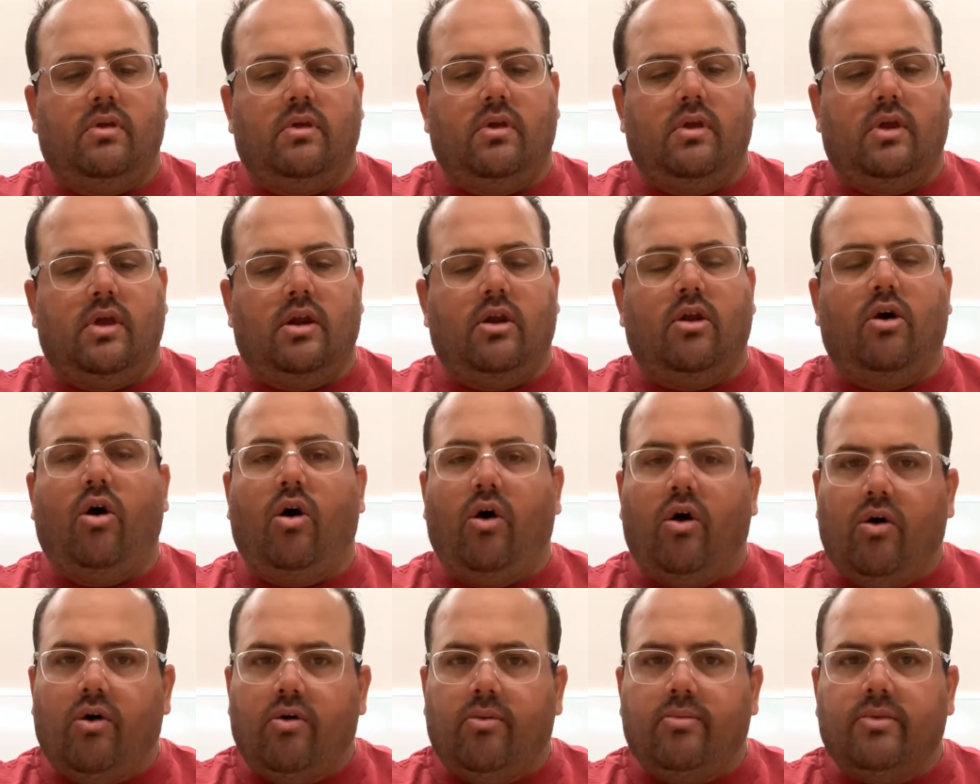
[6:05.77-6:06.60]
and
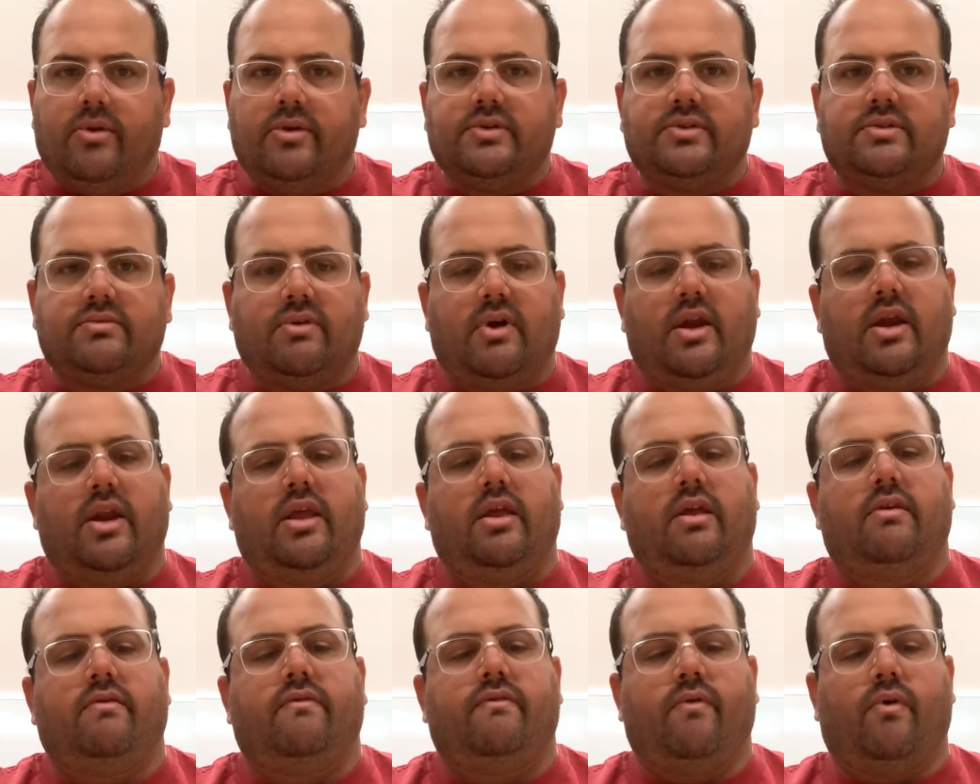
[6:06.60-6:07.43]
almost
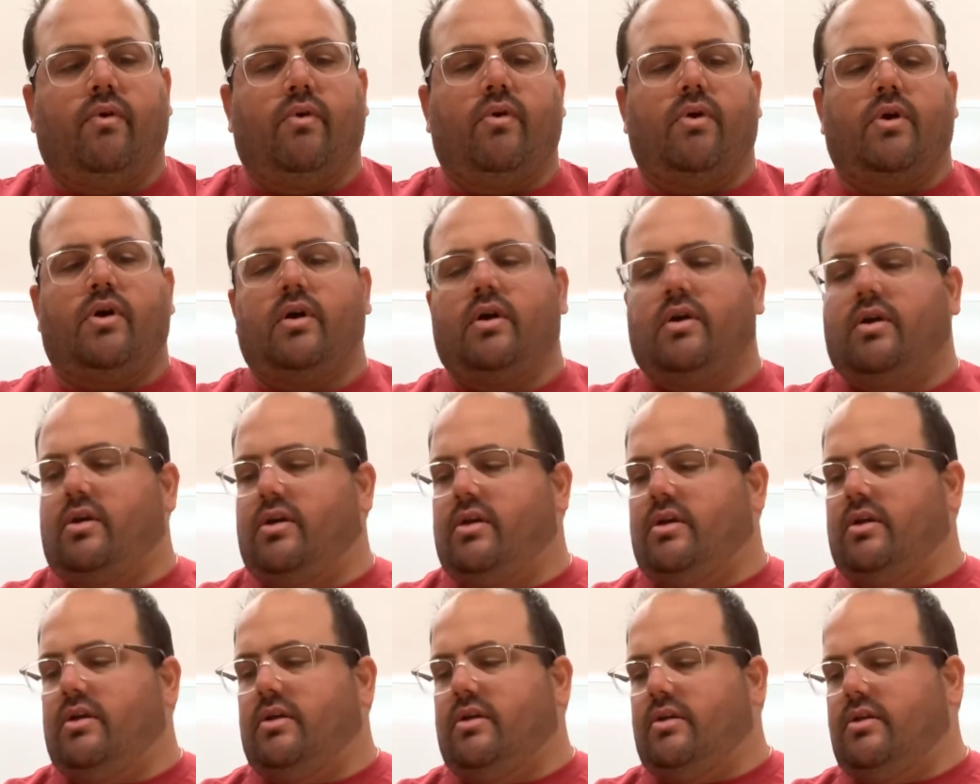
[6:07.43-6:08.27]
ready for
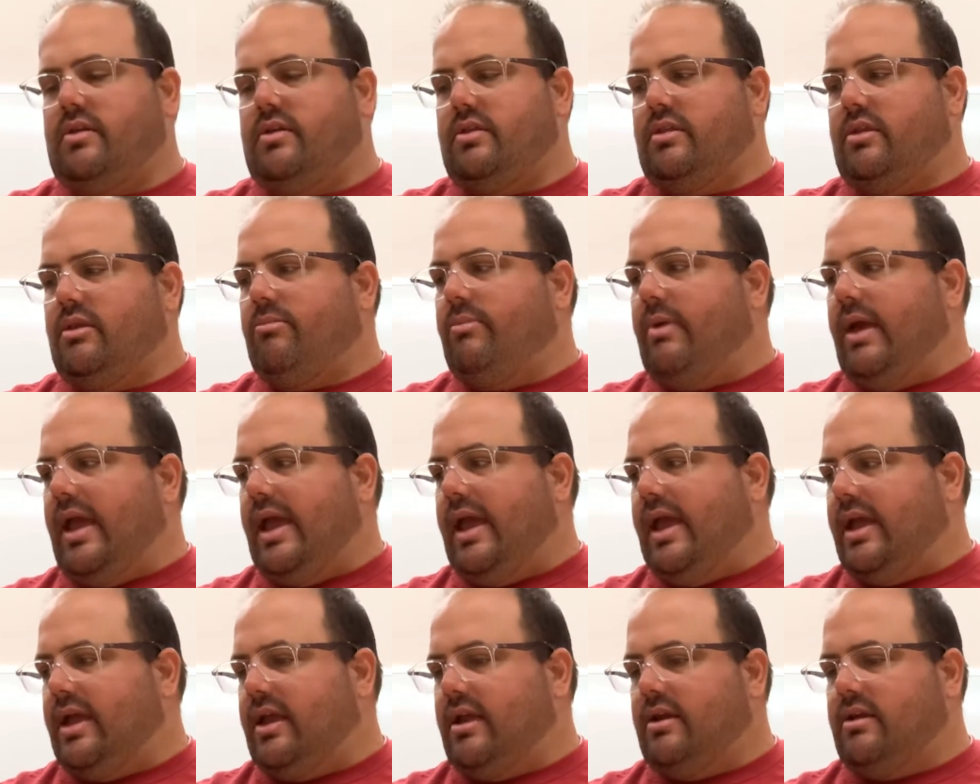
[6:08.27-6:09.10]
the
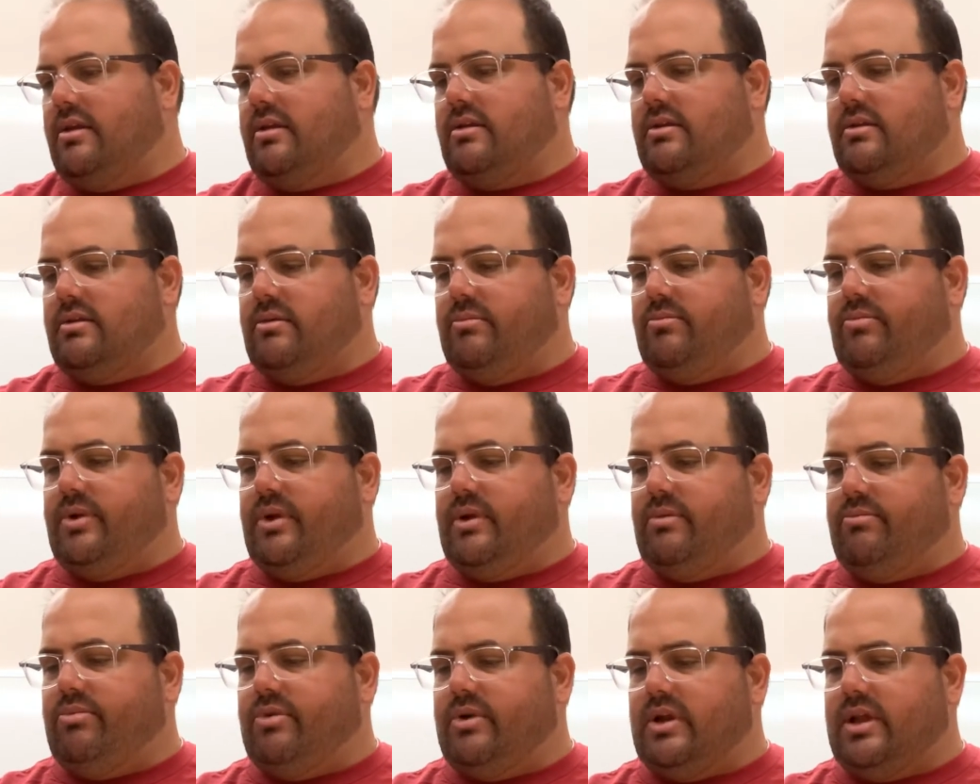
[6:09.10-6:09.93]
bag to be
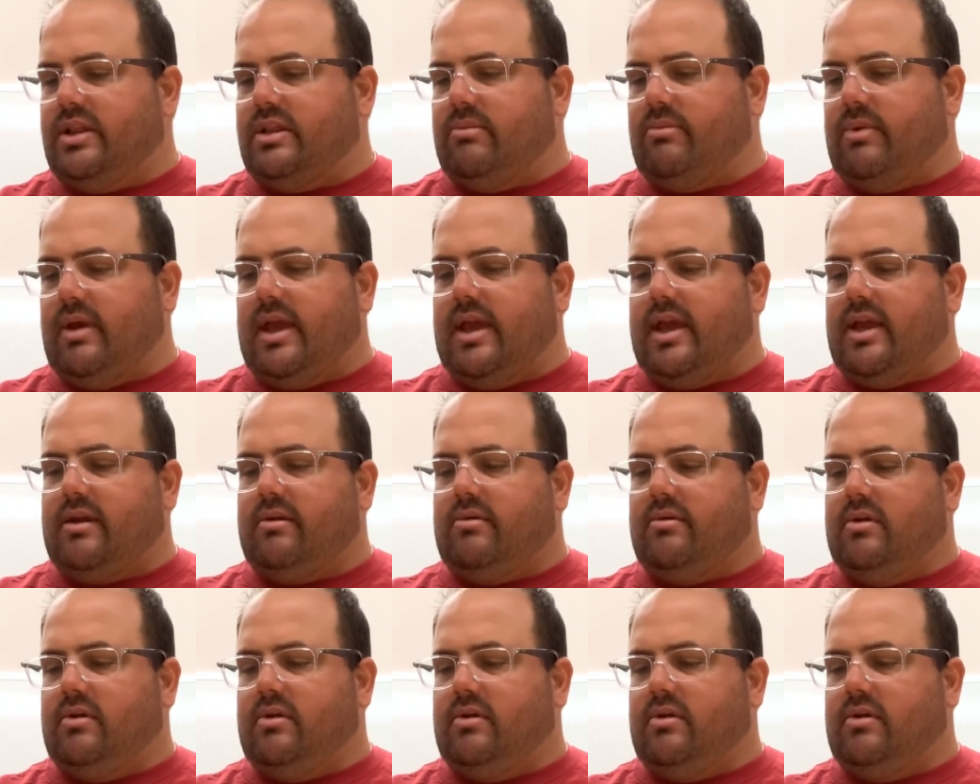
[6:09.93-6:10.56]
put on the bag.